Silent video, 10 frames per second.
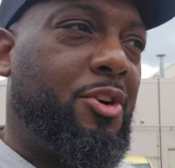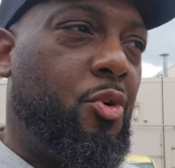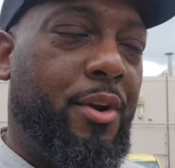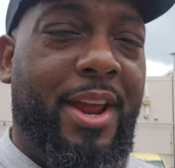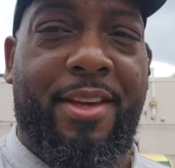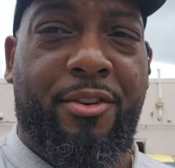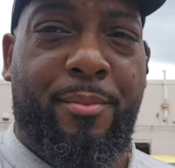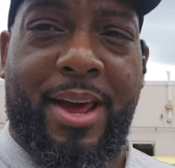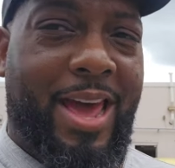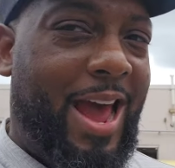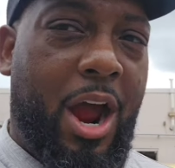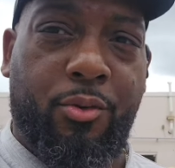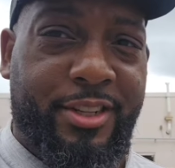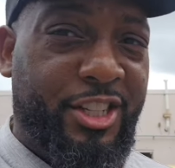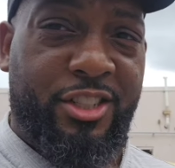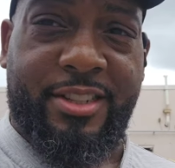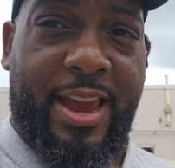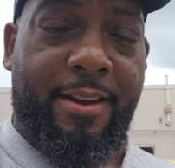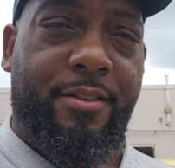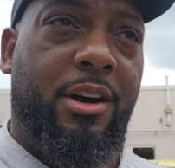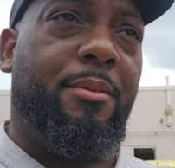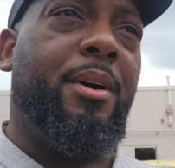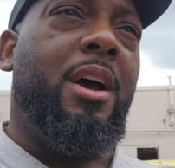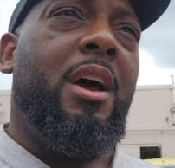Courtney, after about an hour, they just gave up.